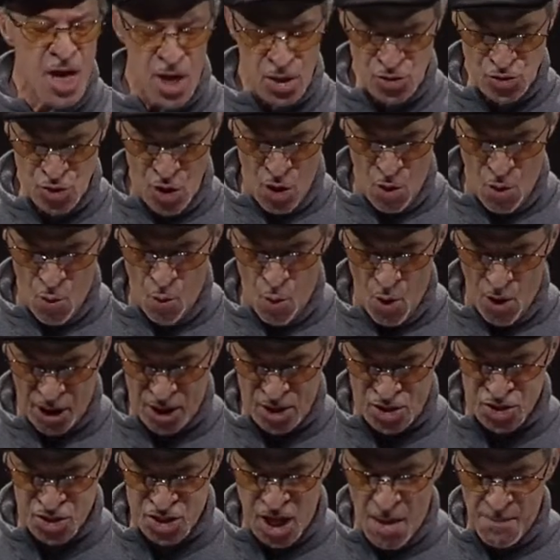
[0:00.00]
no work
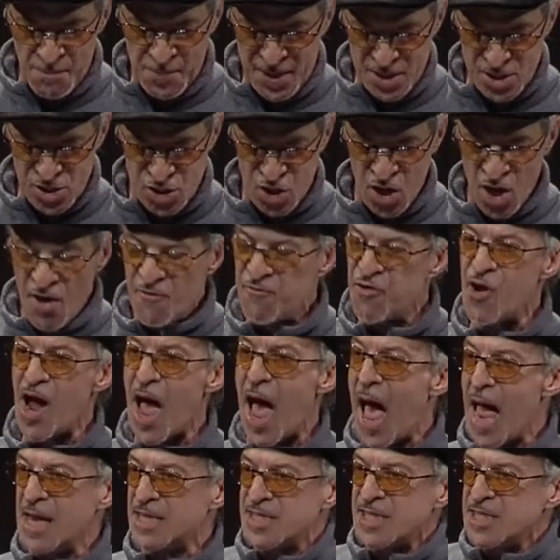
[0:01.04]
stoppage for
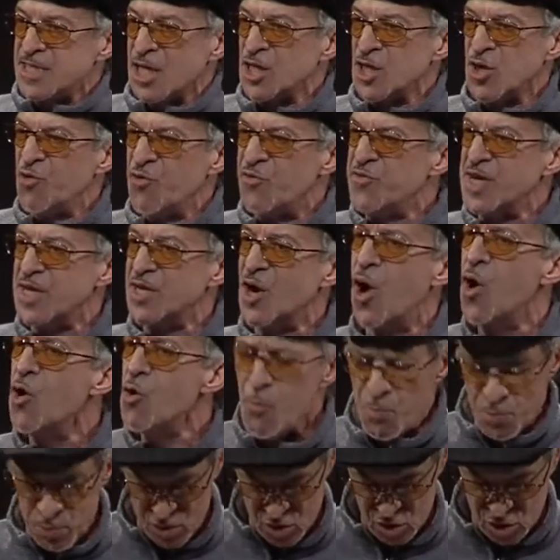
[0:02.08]
antediluvian
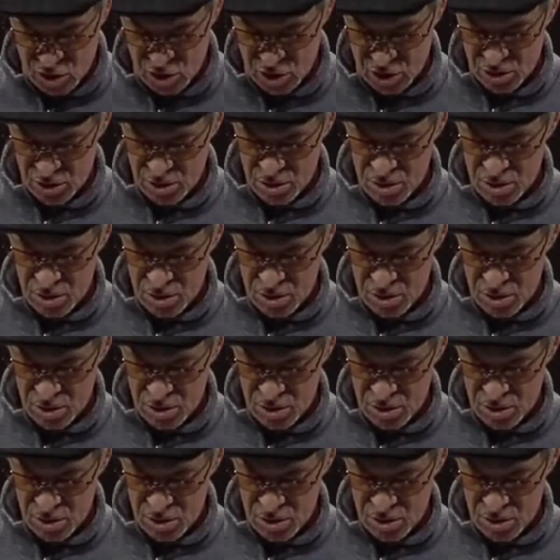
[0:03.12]
hopes.